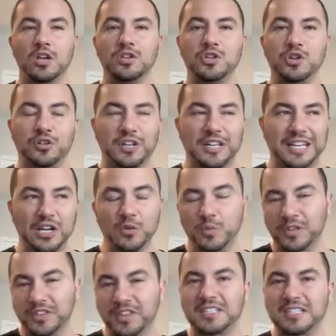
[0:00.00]
You're here
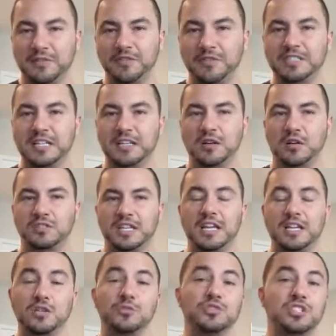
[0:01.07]
with us every single
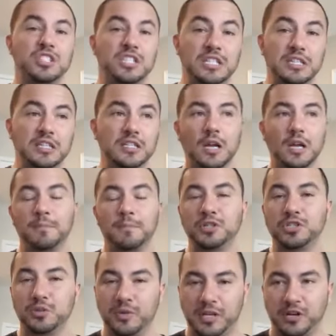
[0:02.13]
day. You see the
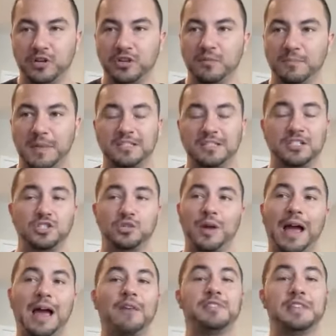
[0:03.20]
numbers, you hear the message, you
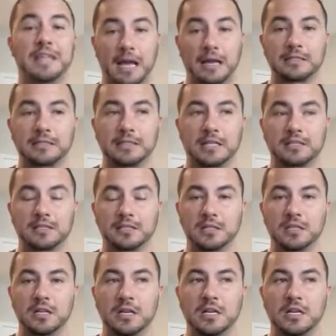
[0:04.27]
have the access.